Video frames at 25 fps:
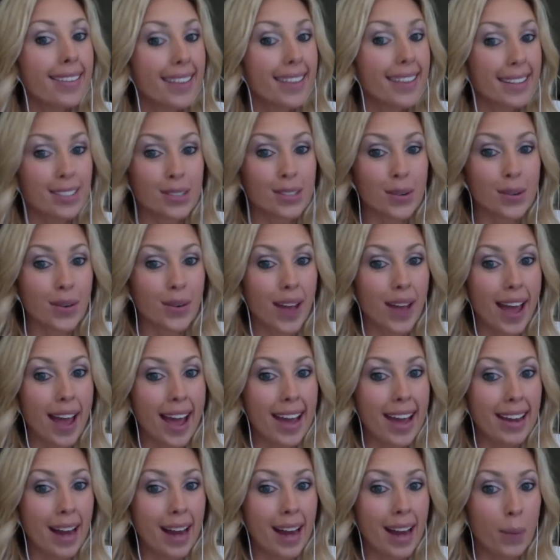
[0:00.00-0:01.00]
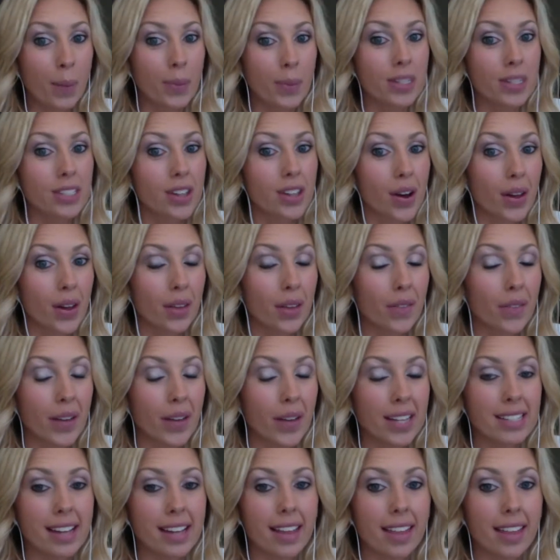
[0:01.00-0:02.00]
It's okay. It happens to all of
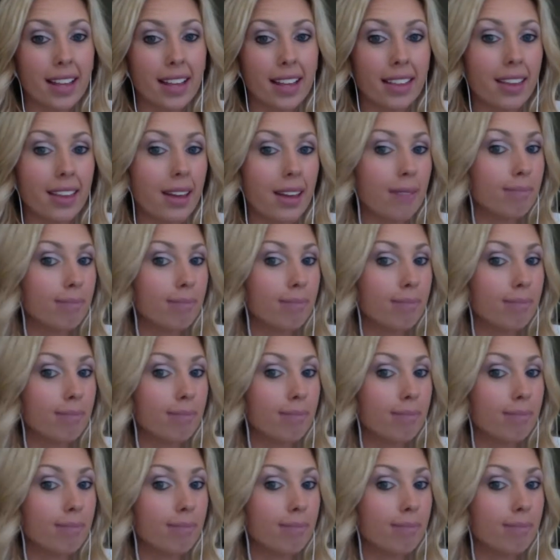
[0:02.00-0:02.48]
us. I think that